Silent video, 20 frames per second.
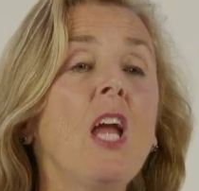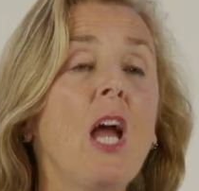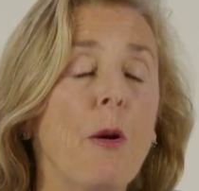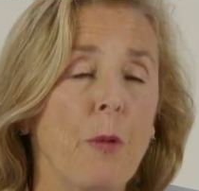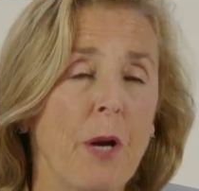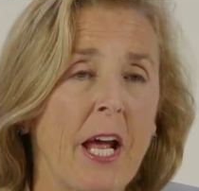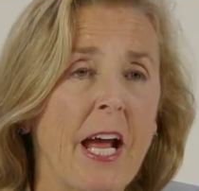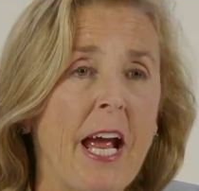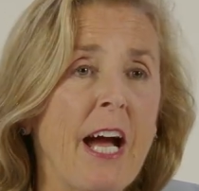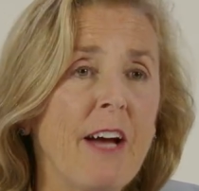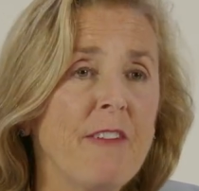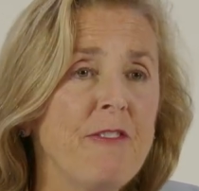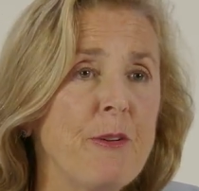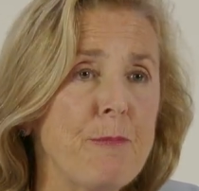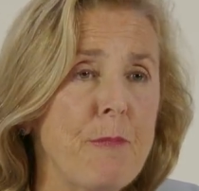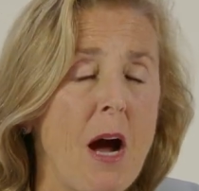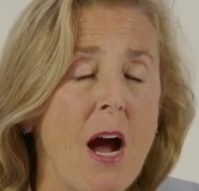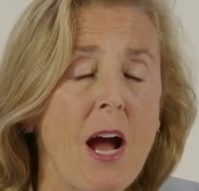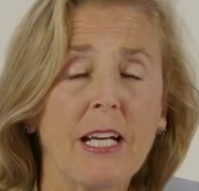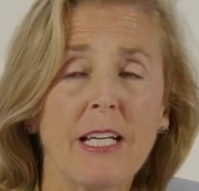And what I have in
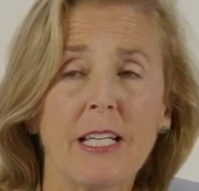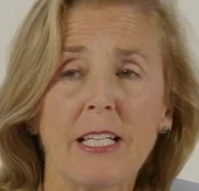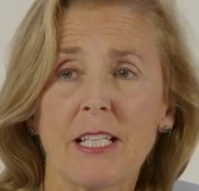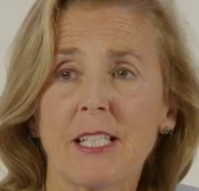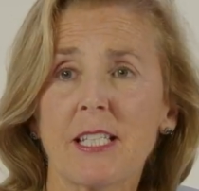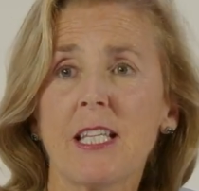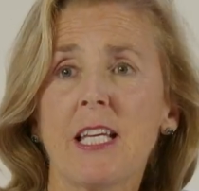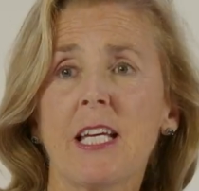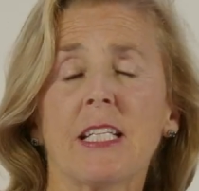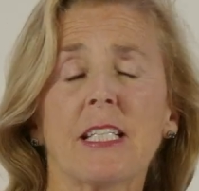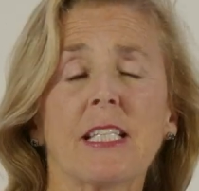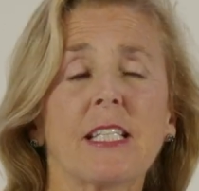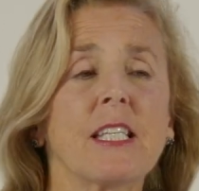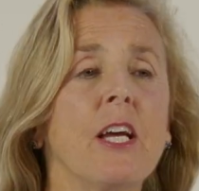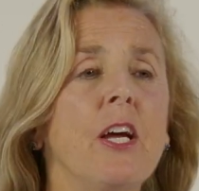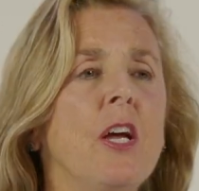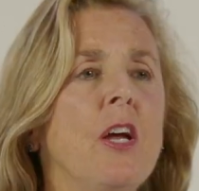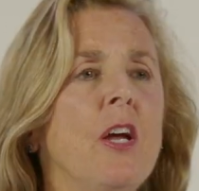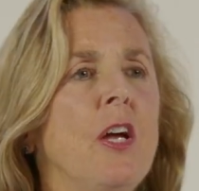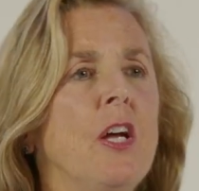mind is this.
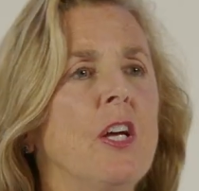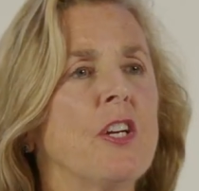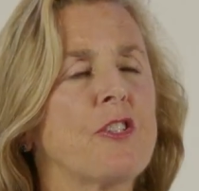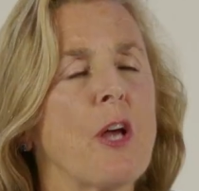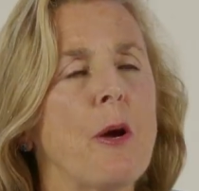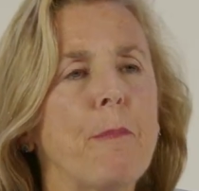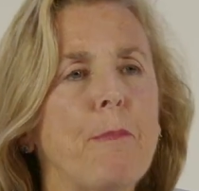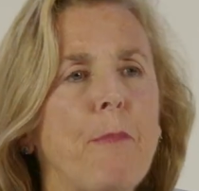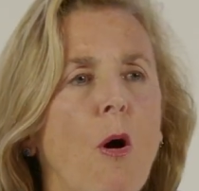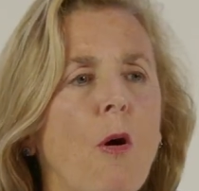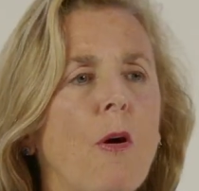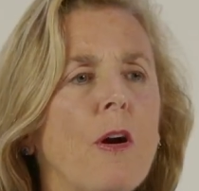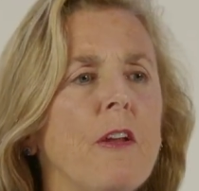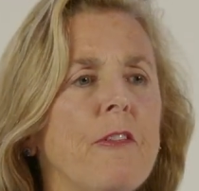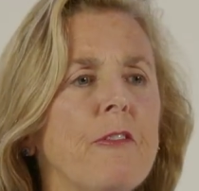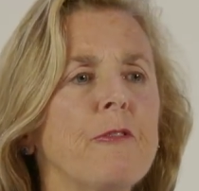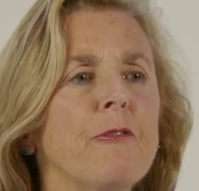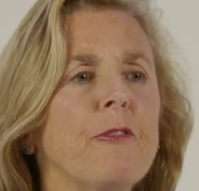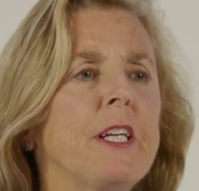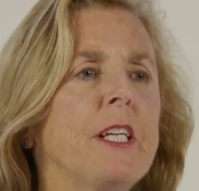So part of
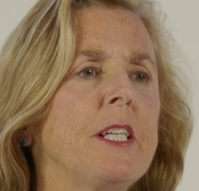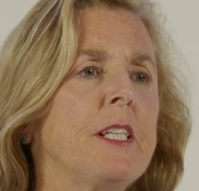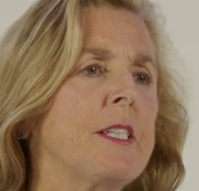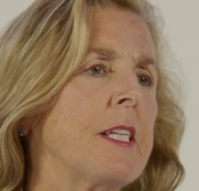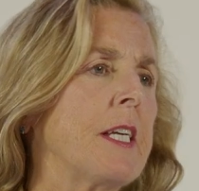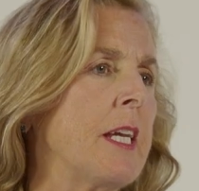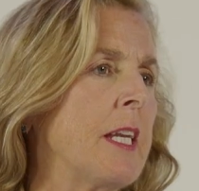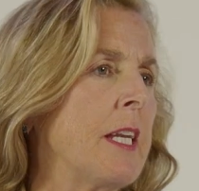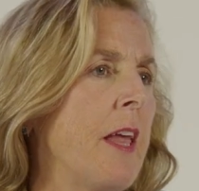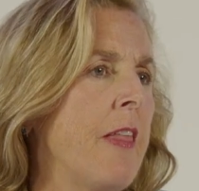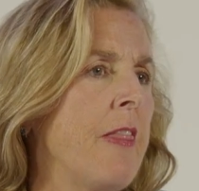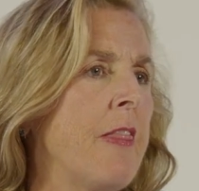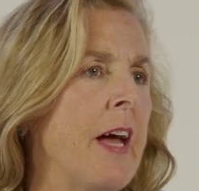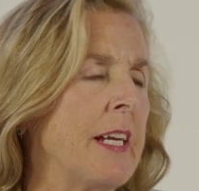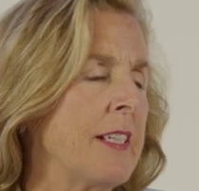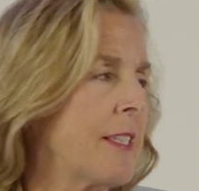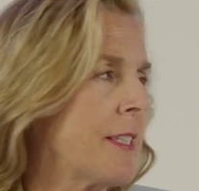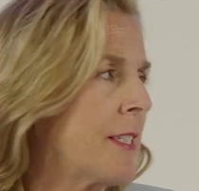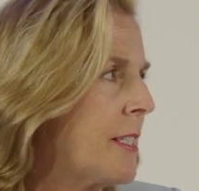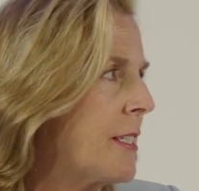the reason
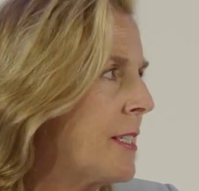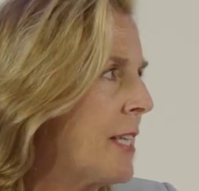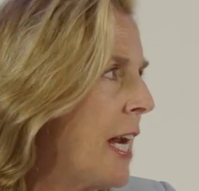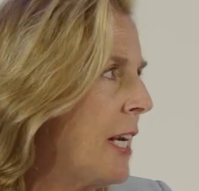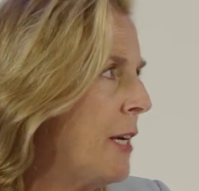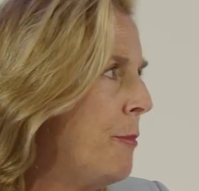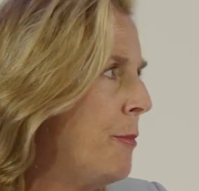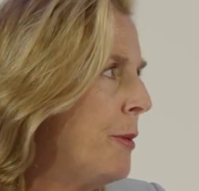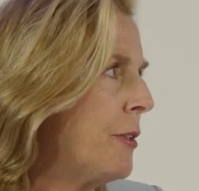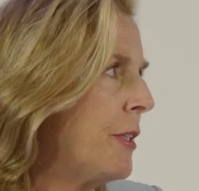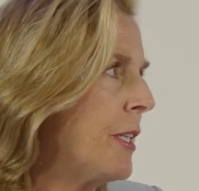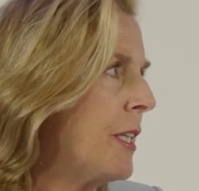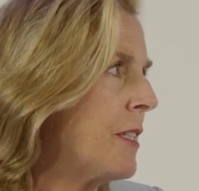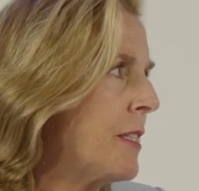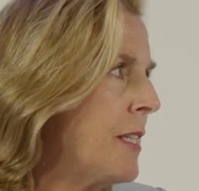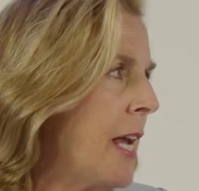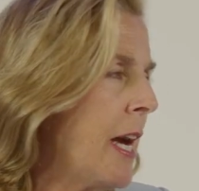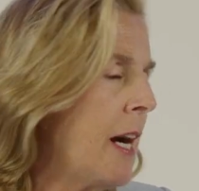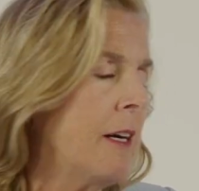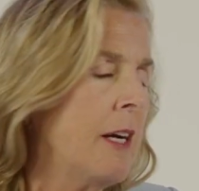that sustainability
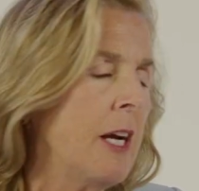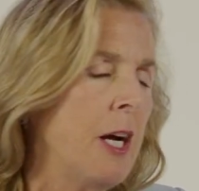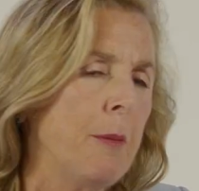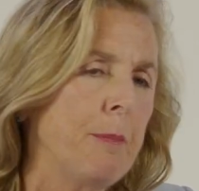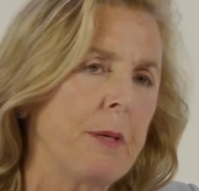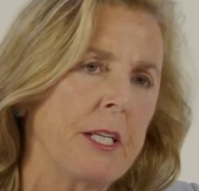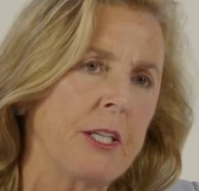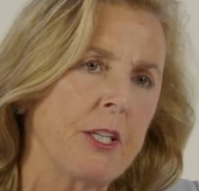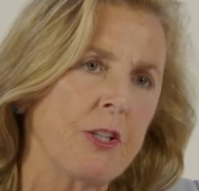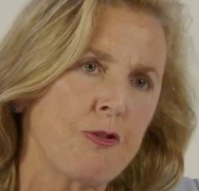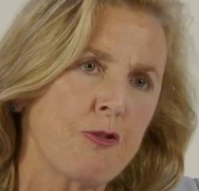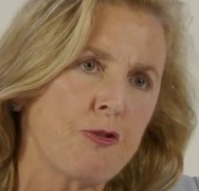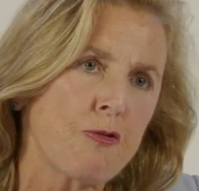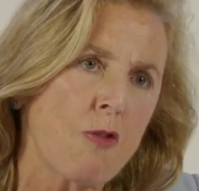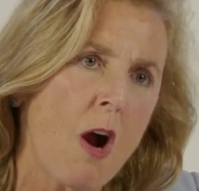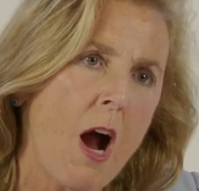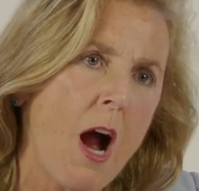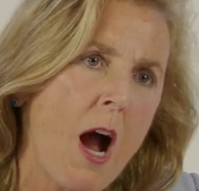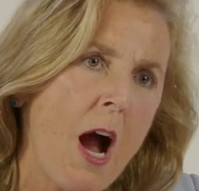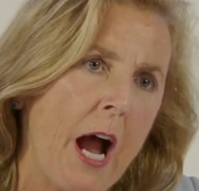is now helping to
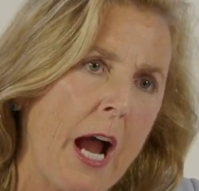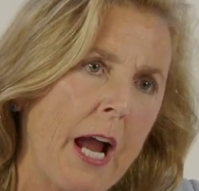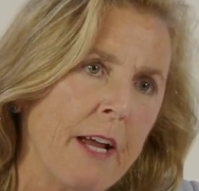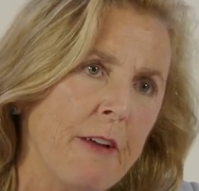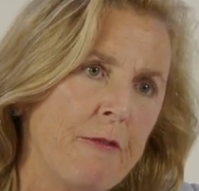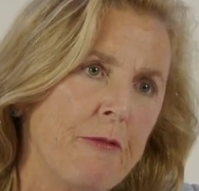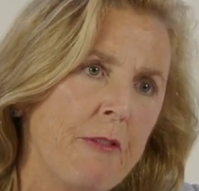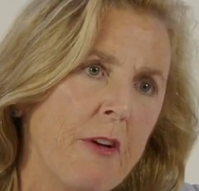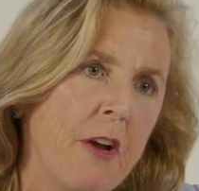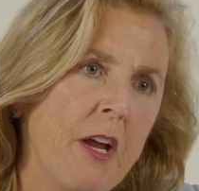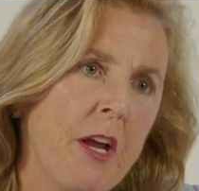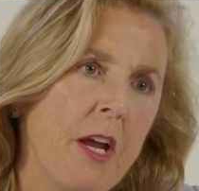drive